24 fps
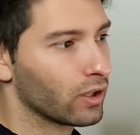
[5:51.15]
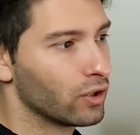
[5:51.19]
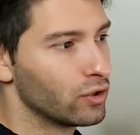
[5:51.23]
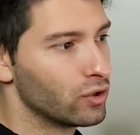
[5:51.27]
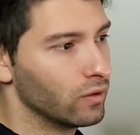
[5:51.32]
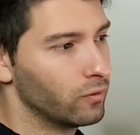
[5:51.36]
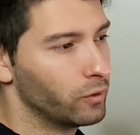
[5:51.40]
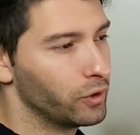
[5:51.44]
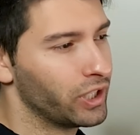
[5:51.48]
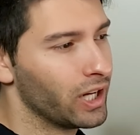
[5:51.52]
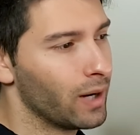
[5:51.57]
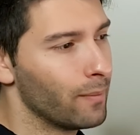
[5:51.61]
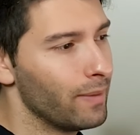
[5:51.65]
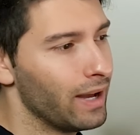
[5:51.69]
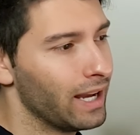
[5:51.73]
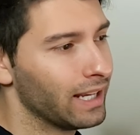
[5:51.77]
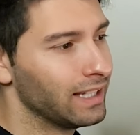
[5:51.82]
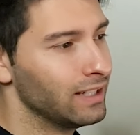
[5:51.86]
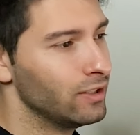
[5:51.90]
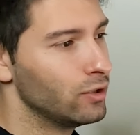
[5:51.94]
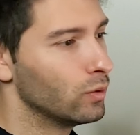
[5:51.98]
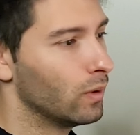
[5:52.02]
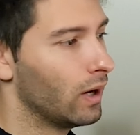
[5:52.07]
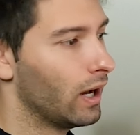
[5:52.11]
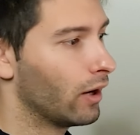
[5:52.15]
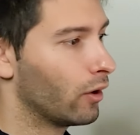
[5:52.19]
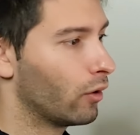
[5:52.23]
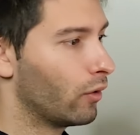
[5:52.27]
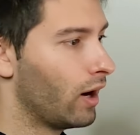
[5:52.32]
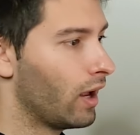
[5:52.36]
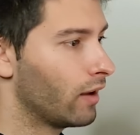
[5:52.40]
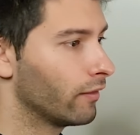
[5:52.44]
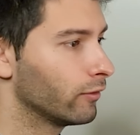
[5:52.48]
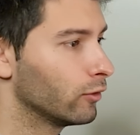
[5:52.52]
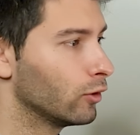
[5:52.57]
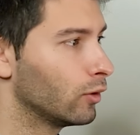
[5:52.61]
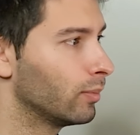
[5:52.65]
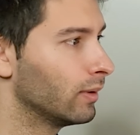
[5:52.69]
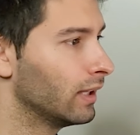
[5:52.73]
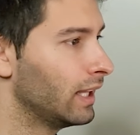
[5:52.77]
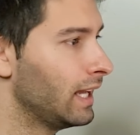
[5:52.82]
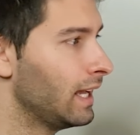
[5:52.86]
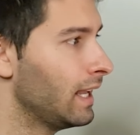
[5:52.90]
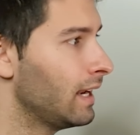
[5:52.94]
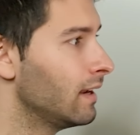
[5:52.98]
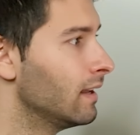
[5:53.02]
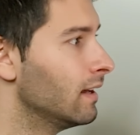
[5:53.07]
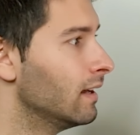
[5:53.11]
So if we come back into our ground floor
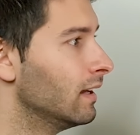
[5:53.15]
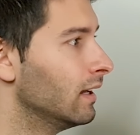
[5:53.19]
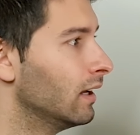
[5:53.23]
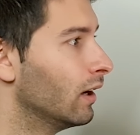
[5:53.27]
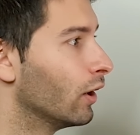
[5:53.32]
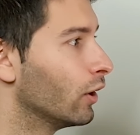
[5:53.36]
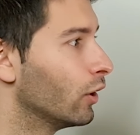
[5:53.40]
plan,